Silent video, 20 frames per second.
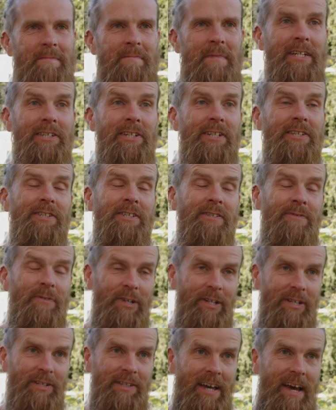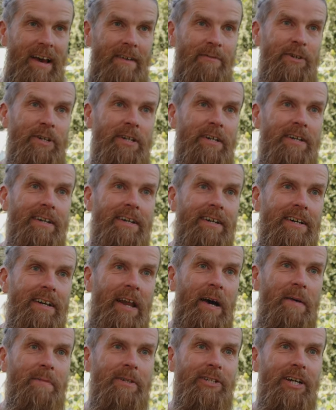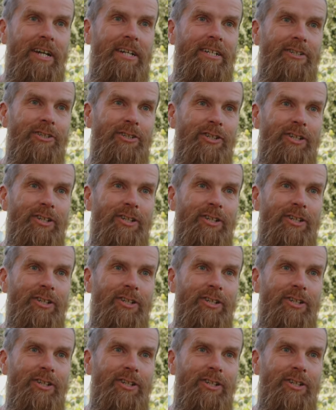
Manchester's first ever climate change